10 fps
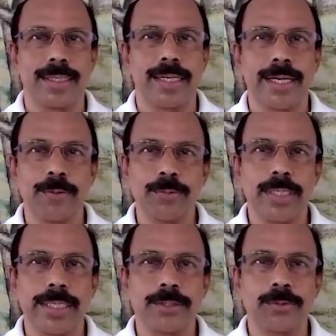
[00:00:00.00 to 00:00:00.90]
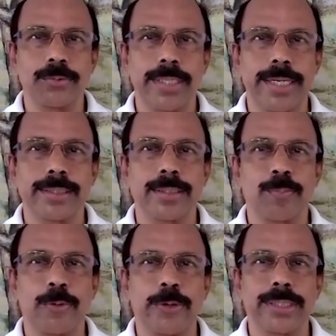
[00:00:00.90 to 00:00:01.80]
I would like to thank the
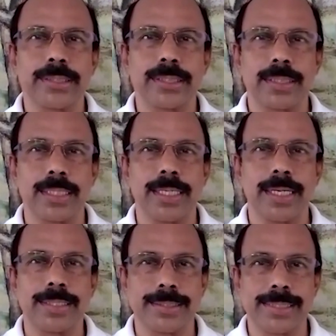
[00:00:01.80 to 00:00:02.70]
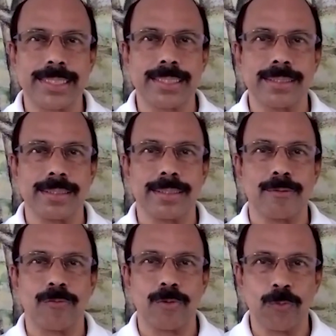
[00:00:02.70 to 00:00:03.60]
poets and artists
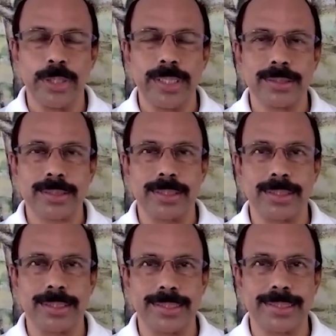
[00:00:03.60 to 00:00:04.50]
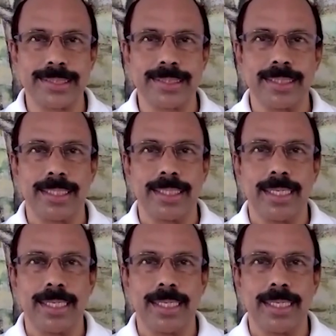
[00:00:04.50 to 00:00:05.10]
from various countries